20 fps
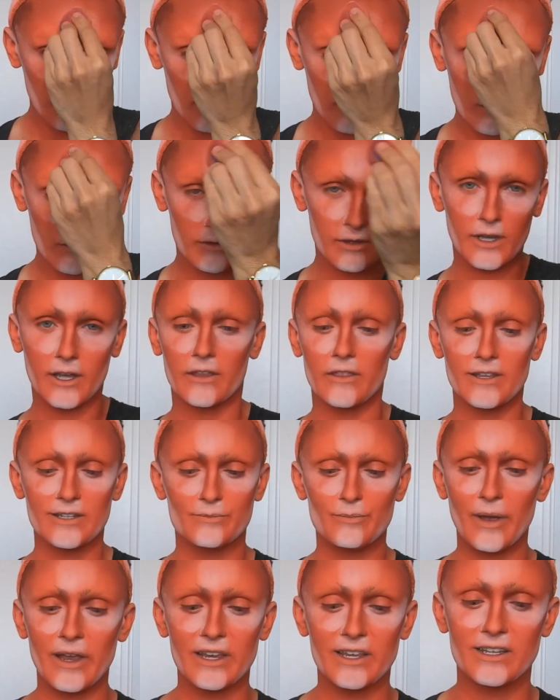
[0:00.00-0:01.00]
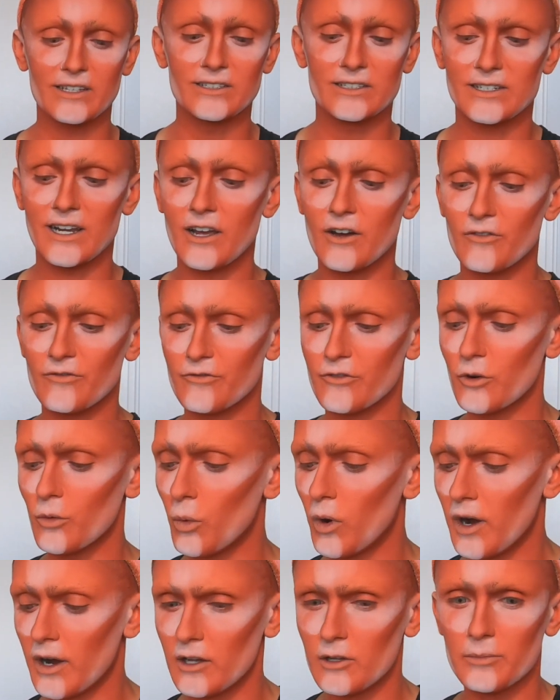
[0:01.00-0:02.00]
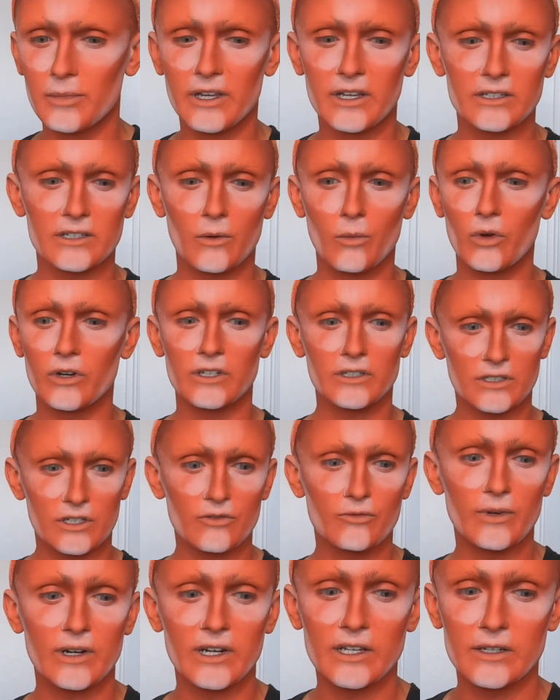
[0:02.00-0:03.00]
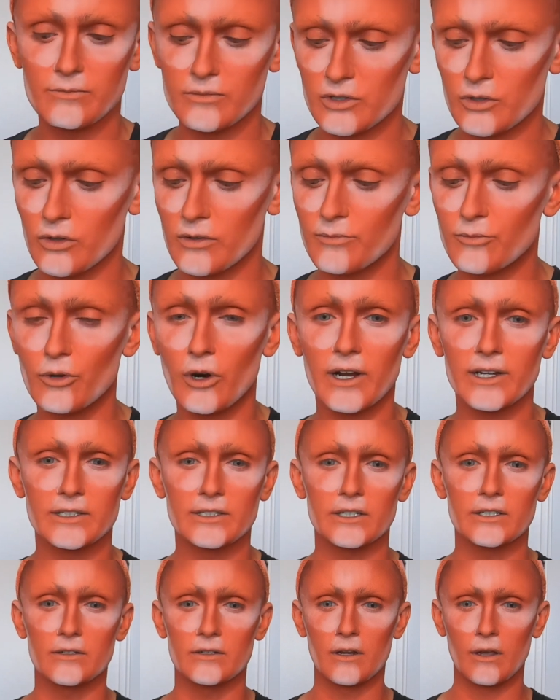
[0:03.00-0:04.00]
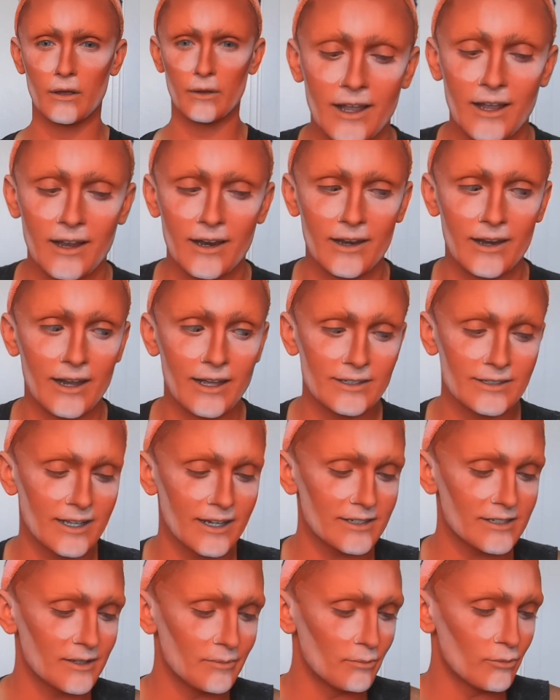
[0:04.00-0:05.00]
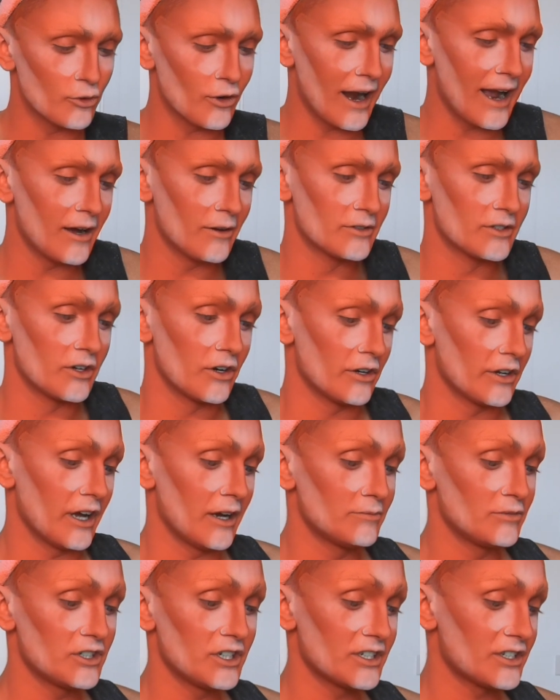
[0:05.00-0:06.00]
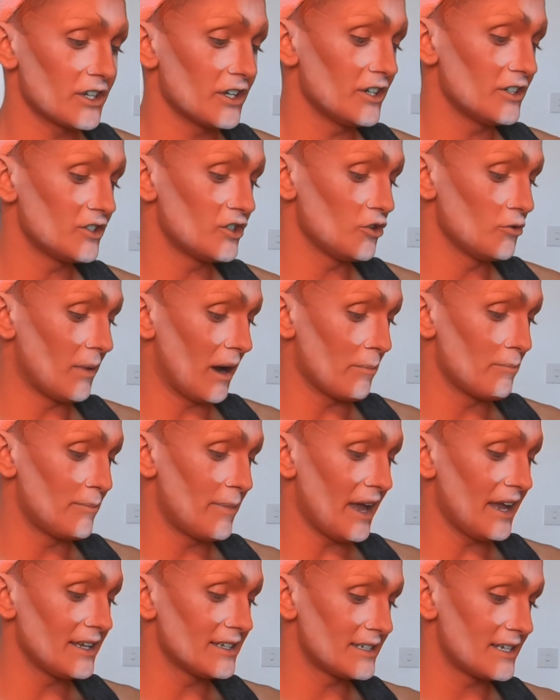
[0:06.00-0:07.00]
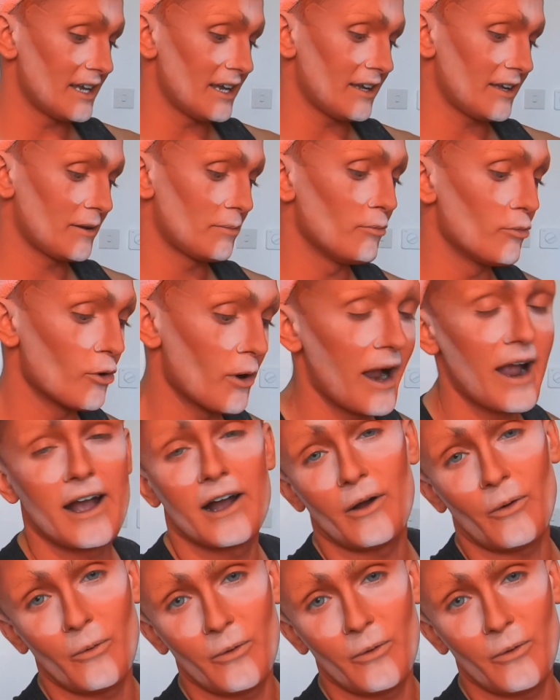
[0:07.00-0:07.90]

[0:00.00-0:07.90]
Okay, this bake can stay on for a while because I want it to really sort of brighten. Let's get some brows on. I'm just gonna do my basic brow